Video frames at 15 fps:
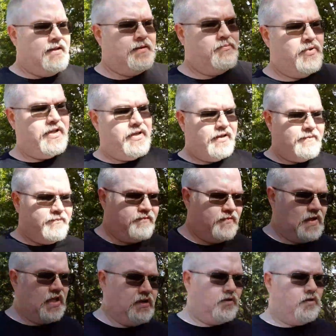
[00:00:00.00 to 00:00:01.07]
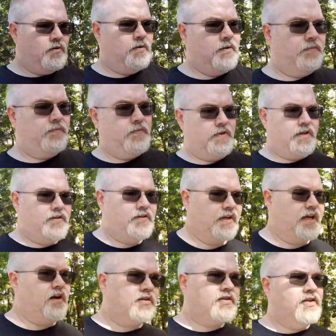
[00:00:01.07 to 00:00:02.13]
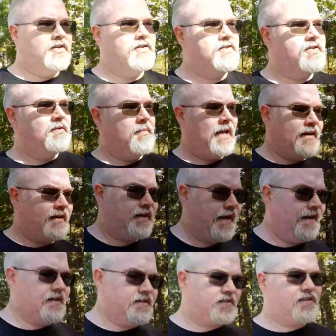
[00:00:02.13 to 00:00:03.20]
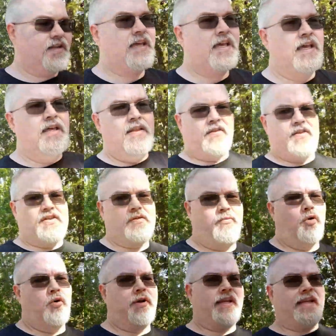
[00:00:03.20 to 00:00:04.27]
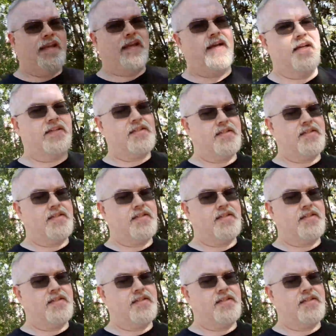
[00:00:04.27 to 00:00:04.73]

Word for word: But, you know, the, the, characters, the main cast, the supporting cast,